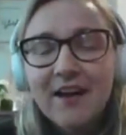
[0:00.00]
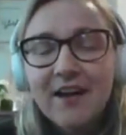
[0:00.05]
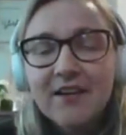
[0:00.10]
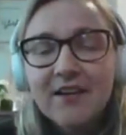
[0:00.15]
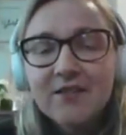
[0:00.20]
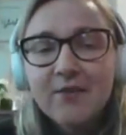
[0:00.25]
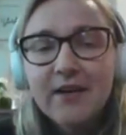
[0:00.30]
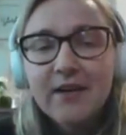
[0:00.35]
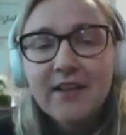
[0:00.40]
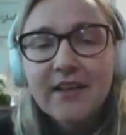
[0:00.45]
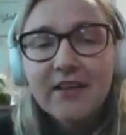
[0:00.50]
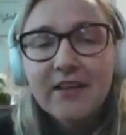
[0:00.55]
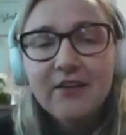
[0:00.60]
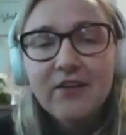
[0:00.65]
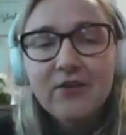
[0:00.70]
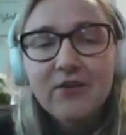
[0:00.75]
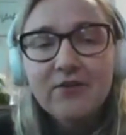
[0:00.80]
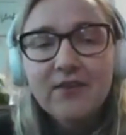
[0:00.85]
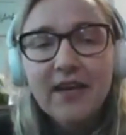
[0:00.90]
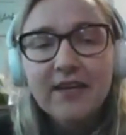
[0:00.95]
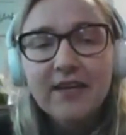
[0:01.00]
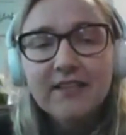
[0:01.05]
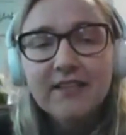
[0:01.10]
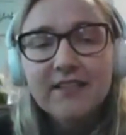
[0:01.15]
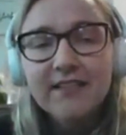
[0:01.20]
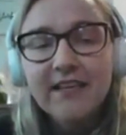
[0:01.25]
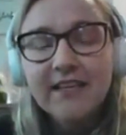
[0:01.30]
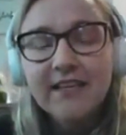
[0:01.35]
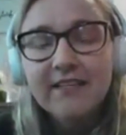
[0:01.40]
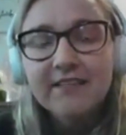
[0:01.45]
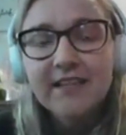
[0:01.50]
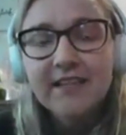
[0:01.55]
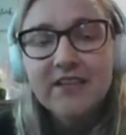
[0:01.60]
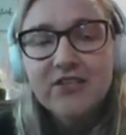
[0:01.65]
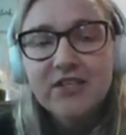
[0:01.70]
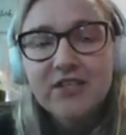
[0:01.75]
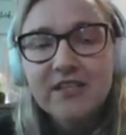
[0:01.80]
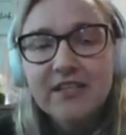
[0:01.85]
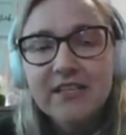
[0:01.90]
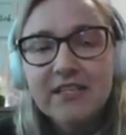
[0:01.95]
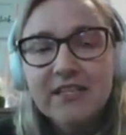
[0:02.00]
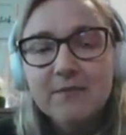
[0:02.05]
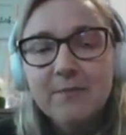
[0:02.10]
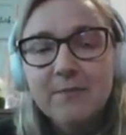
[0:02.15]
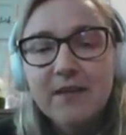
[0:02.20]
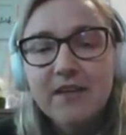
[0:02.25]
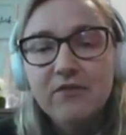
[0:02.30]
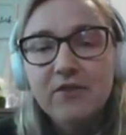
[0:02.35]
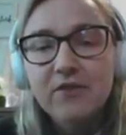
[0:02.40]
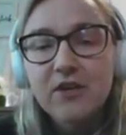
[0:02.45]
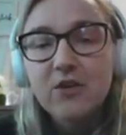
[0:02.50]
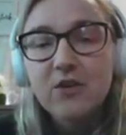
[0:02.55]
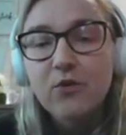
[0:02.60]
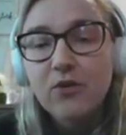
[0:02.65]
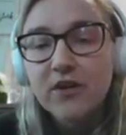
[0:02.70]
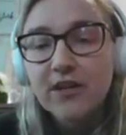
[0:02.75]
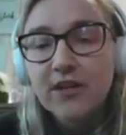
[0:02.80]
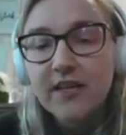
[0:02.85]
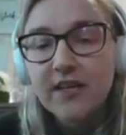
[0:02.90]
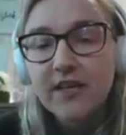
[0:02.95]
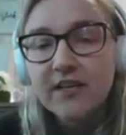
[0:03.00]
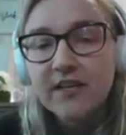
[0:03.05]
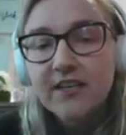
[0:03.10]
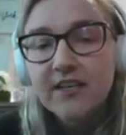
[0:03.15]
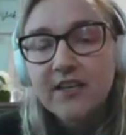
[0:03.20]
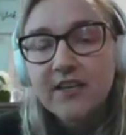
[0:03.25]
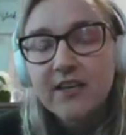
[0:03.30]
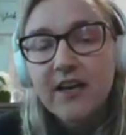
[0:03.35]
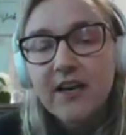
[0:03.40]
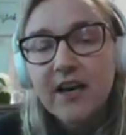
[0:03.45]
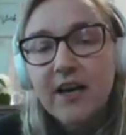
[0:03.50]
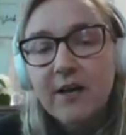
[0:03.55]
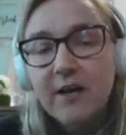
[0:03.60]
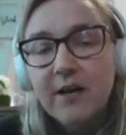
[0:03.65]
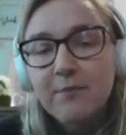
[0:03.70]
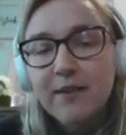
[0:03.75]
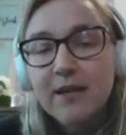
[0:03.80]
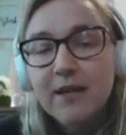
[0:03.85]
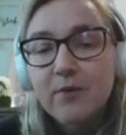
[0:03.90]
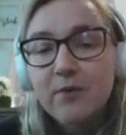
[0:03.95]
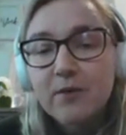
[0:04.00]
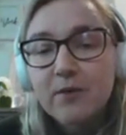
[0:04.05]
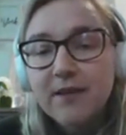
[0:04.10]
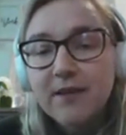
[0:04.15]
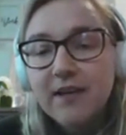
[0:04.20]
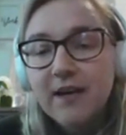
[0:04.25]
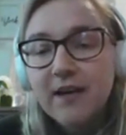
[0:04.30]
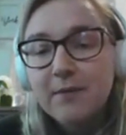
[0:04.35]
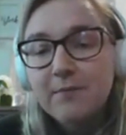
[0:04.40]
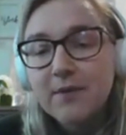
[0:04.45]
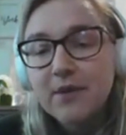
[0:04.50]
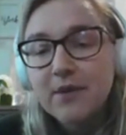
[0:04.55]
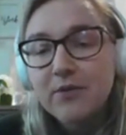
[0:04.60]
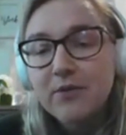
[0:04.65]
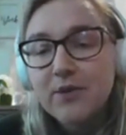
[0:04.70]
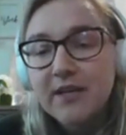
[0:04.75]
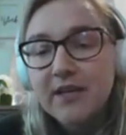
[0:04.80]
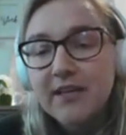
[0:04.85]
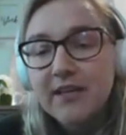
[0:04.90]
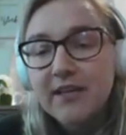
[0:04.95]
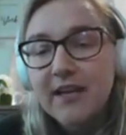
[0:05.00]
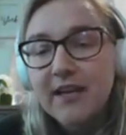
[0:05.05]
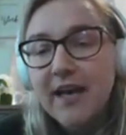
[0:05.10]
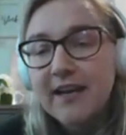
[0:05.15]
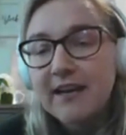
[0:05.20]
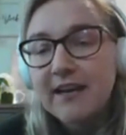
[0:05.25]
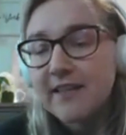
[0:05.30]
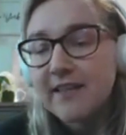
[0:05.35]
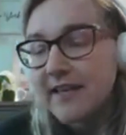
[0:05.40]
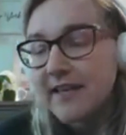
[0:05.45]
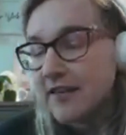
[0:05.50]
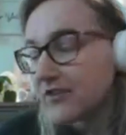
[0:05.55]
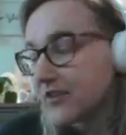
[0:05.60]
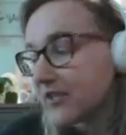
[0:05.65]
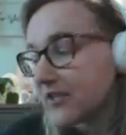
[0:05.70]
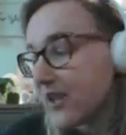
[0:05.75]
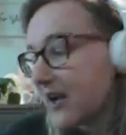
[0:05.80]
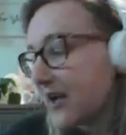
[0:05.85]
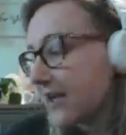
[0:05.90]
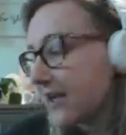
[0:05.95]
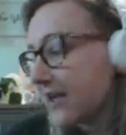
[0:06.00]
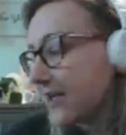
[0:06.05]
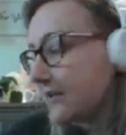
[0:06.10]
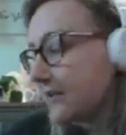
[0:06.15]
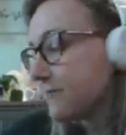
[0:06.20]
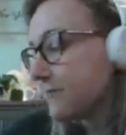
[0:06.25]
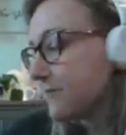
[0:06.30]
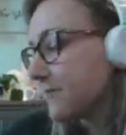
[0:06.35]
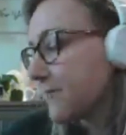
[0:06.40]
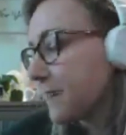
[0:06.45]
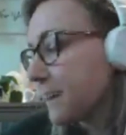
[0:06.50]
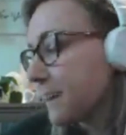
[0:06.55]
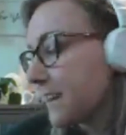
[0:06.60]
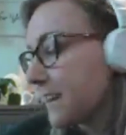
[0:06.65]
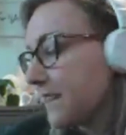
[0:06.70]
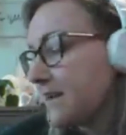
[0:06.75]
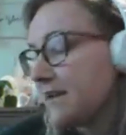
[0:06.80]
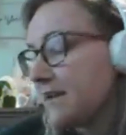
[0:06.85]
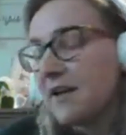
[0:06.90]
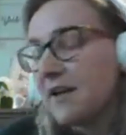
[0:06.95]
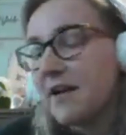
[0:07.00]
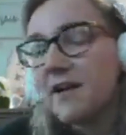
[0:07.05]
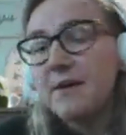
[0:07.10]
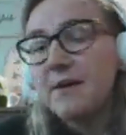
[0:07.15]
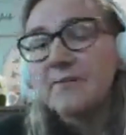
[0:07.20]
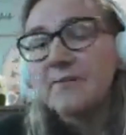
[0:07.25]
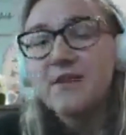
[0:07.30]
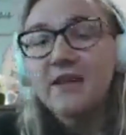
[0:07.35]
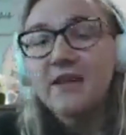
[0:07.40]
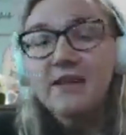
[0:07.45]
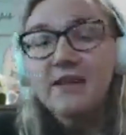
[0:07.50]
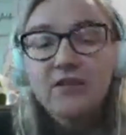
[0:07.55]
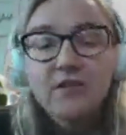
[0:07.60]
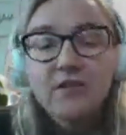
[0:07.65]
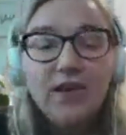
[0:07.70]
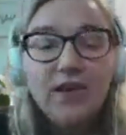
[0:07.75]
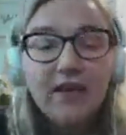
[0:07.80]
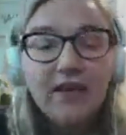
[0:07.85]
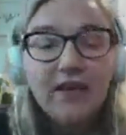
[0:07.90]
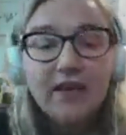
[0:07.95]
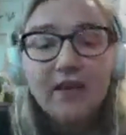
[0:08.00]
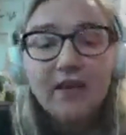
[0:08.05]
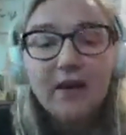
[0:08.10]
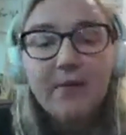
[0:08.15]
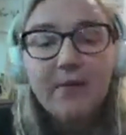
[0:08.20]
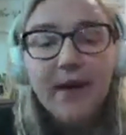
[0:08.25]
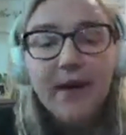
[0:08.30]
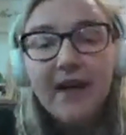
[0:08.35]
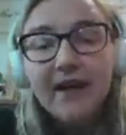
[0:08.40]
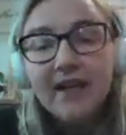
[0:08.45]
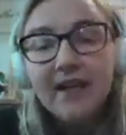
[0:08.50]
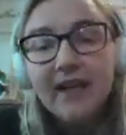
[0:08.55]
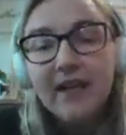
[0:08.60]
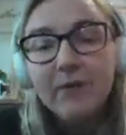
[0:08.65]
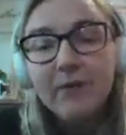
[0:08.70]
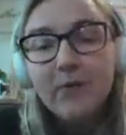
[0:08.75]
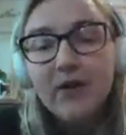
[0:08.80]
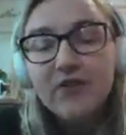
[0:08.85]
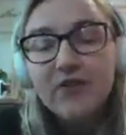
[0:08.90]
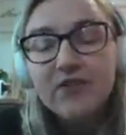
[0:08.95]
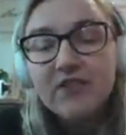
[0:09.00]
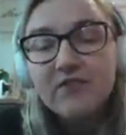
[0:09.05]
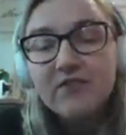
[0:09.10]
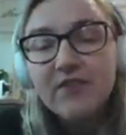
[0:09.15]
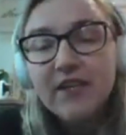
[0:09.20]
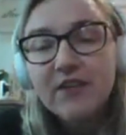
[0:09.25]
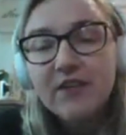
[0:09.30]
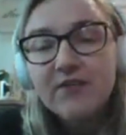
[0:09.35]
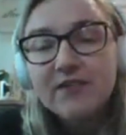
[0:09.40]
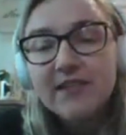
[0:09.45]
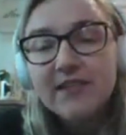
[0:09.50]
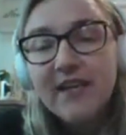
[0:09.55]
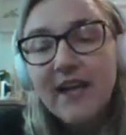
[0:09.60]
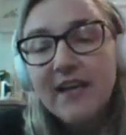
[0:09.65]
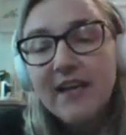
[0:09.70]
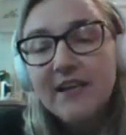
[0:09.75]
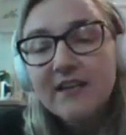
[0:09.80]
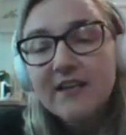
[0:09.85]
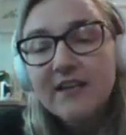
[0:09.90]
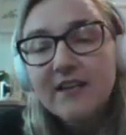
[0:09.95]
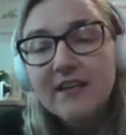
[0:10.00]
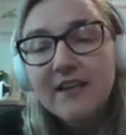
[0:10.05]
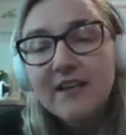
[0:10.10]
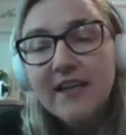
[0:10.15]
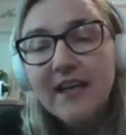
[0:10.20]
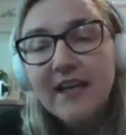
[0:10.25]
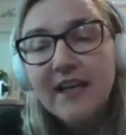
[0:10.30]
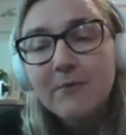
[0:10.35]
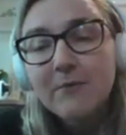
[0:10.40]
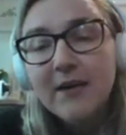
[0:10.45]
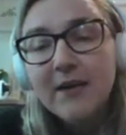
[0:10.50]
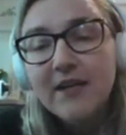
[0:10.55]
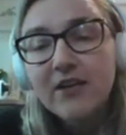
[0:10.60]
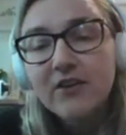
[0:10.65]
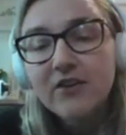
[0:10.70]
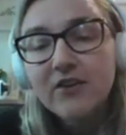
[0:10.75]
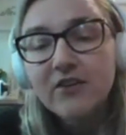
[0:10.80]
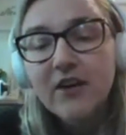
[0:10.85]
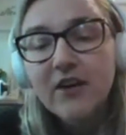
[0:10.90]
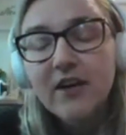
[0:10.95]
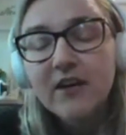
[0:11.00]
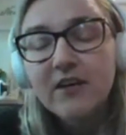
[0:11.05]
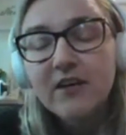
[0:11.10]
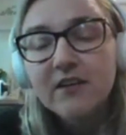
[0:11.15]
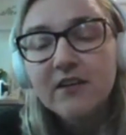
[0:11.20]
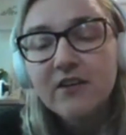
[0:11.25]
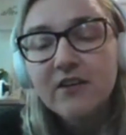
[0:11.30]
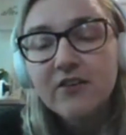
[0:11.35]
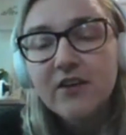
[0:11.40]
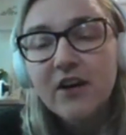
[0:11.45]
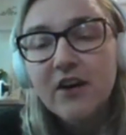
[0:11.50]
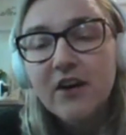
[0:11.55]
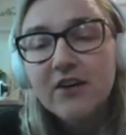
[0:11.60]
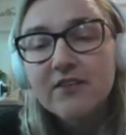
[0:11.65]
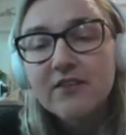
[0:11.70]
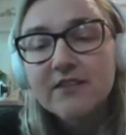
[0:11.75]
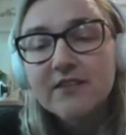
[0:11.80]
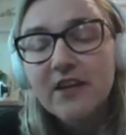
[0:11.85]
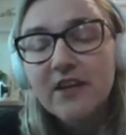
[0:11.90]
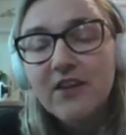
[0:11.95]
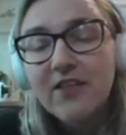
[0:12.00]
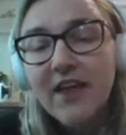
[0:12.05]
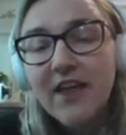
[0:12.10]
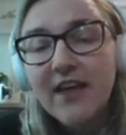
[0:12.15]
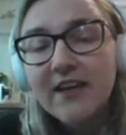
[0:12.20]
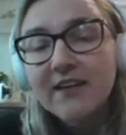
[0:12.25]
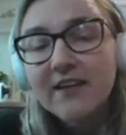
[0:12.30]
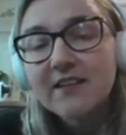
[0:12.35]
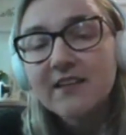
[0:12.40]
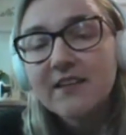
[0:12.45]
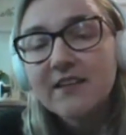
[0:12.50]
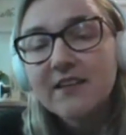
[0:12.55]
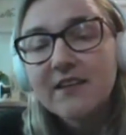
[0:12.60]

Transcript: I just want to let you know that today's session is being recorded um, and it will be uploaded at a later time um, so that you can come back and watch the videos again and make your, uh, your cards and all that.